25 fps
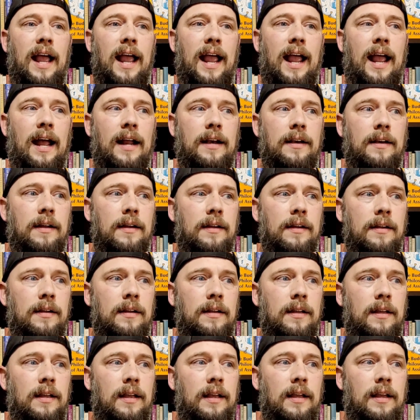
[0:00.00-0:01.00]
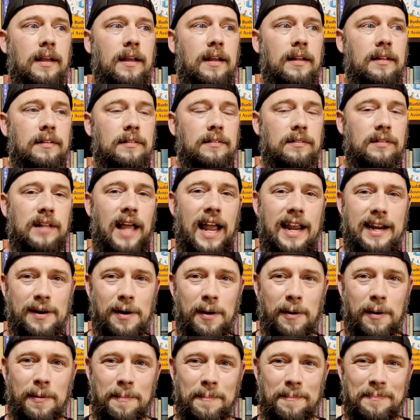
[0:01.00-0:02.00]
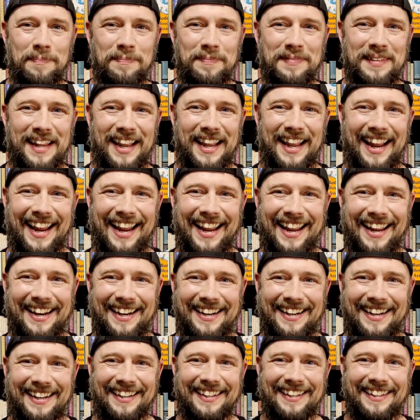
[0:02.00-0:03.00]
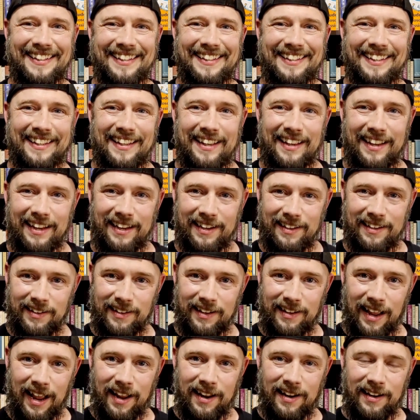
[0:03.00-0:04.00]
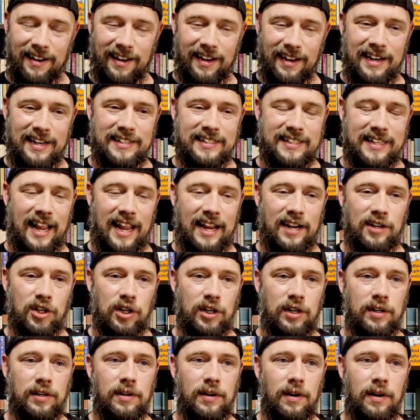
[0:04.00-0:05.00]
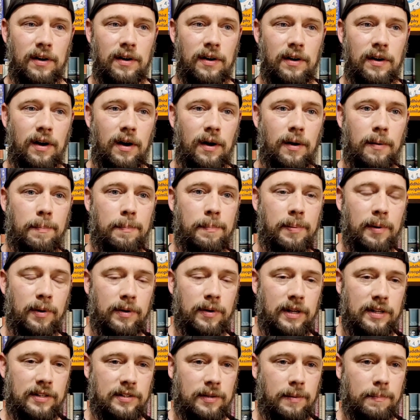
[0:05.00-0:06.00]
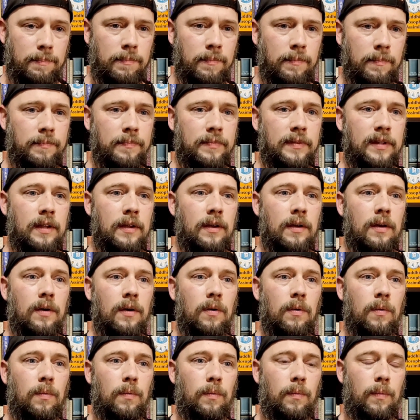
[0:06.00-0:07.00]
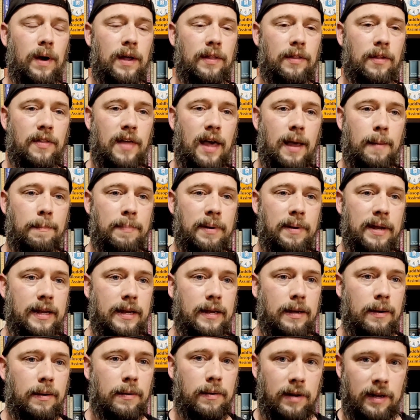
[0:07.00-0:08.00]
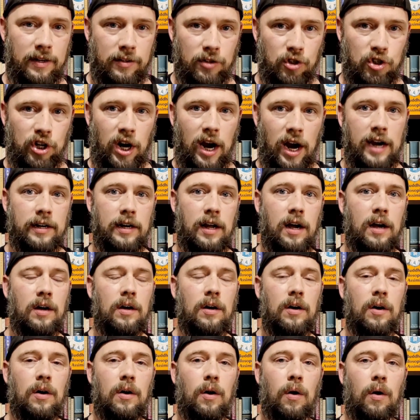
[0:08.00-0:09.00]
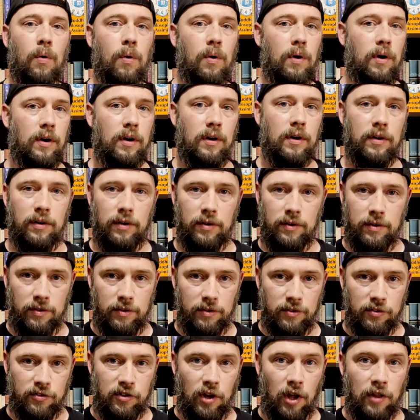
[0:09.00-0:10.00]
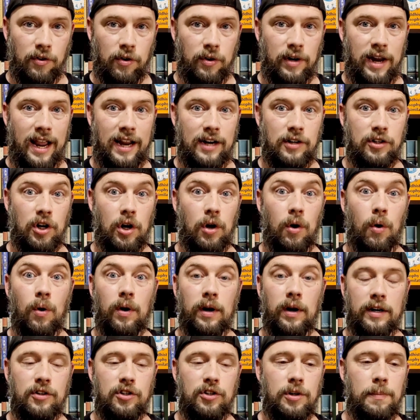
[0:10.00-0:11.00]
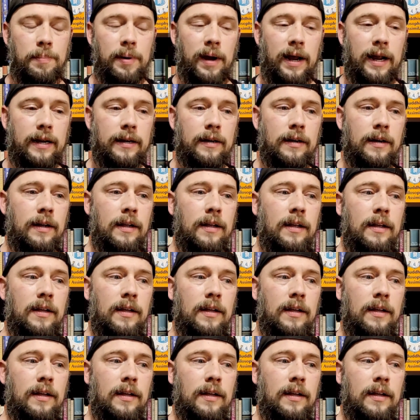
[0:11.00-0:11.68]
And later in East Asian Buddhism, whether that be in China or Southern Asia or in Japan,